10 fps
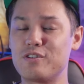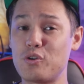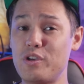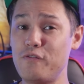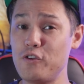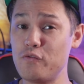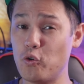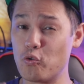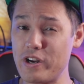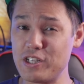So if you've
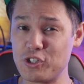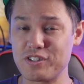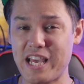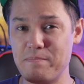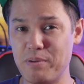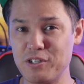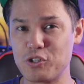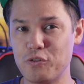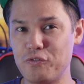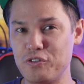already shot a bunch
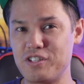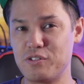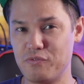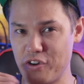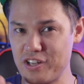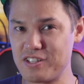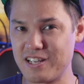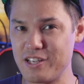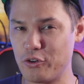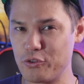of footage
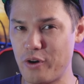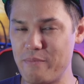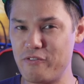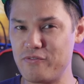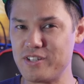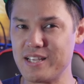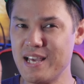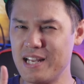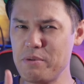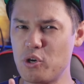vertically on your M50,
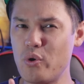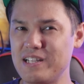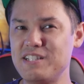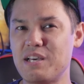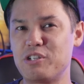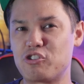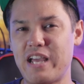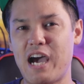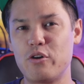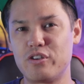let me quickly
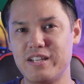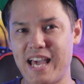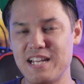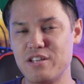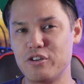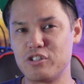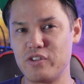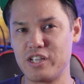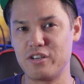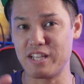demonstrate how you can edit those
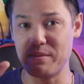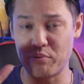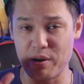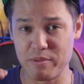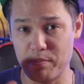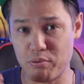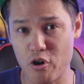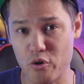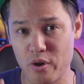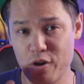videos in Premiere
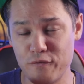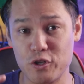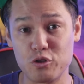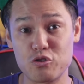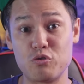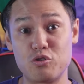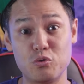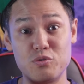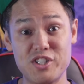Pro for your social